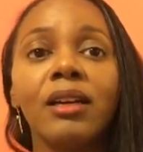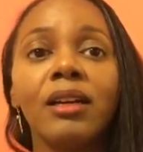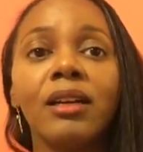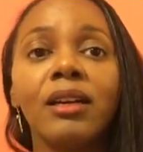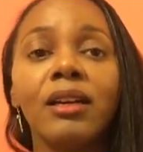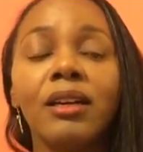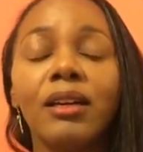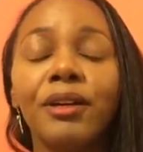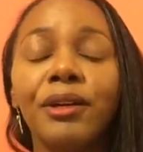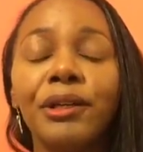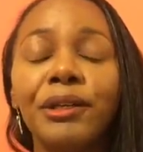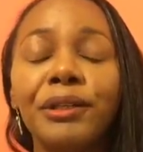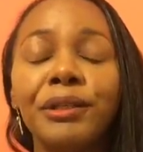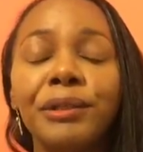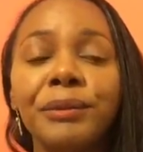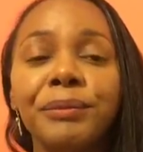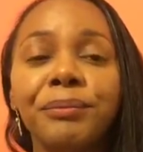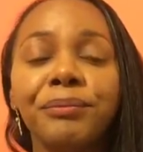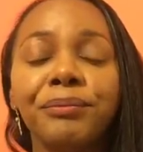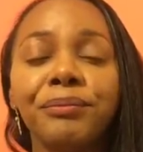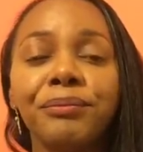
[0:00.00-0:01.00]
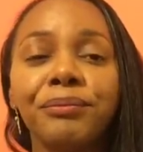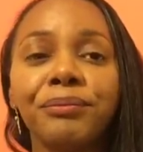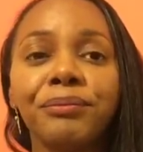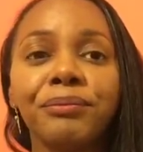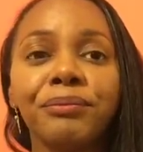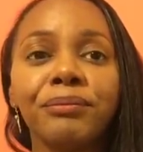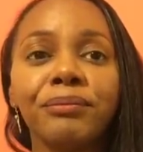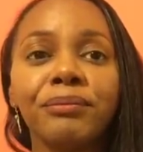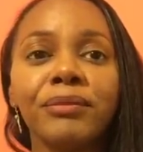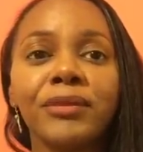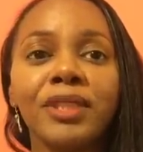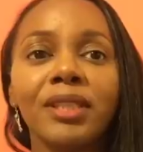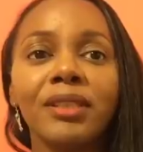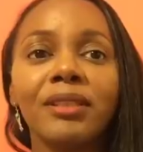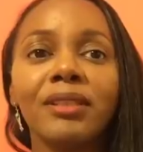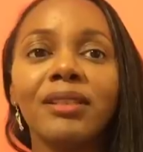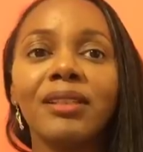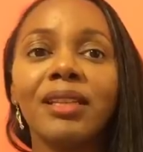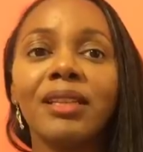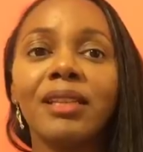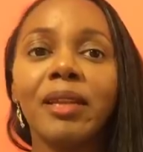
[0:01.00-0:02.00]

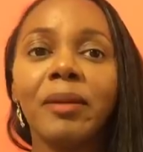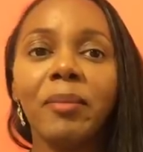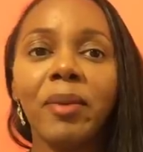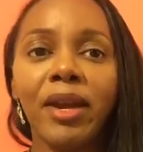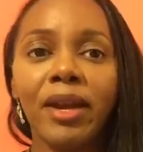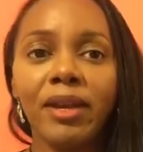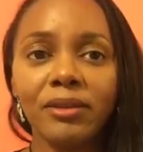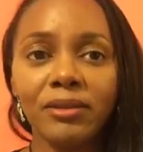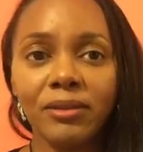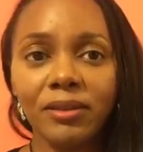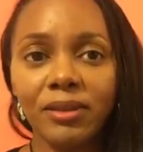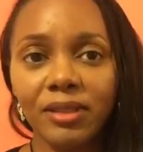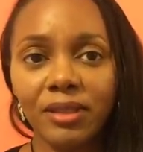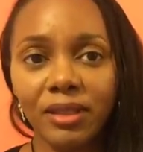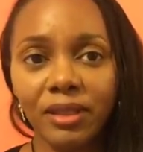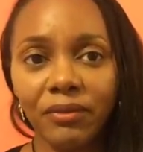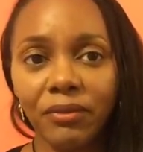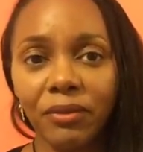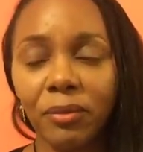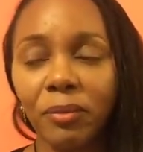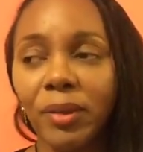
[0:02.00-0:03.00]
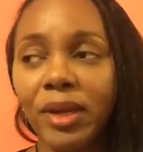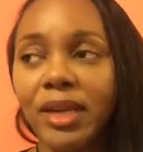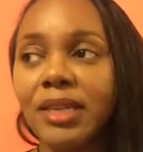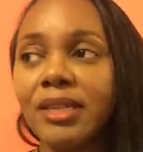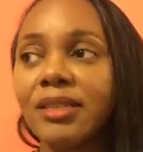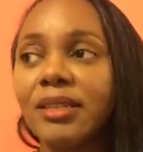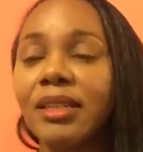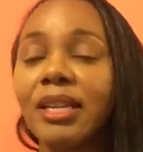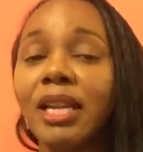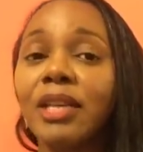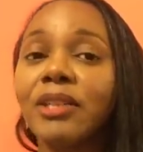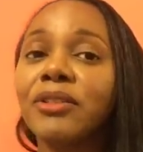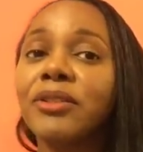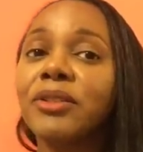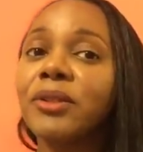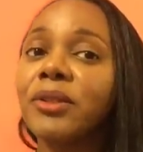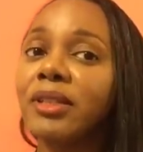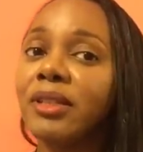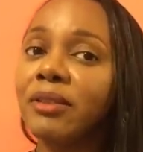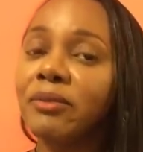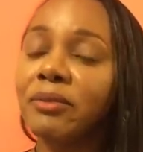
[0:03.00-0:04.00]
that they pass on this information. Now,
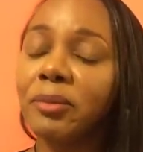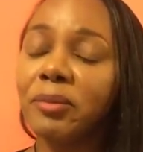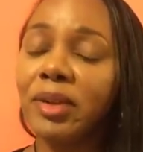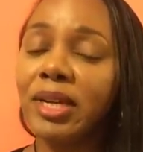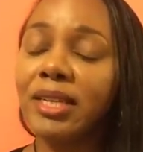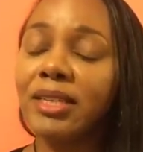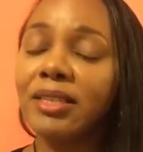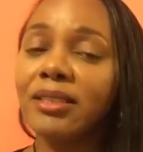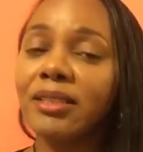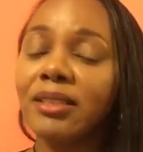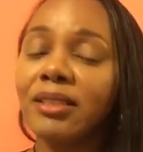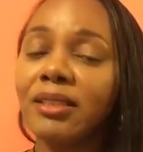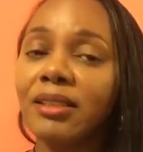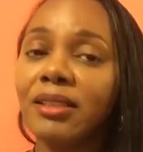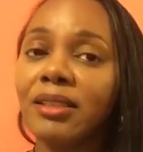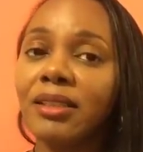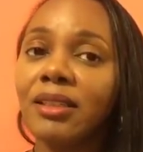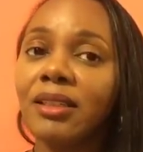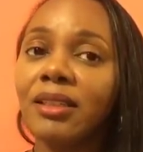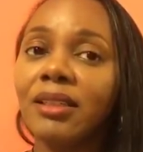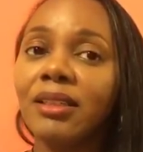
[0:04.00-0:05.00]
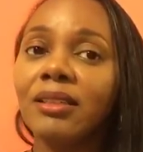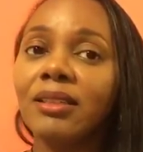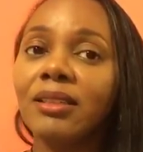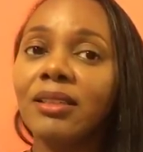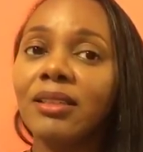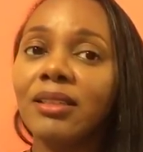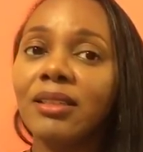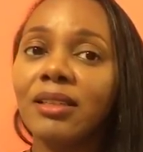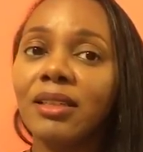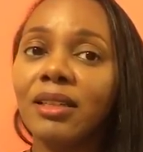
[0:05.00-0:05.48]
certain information, this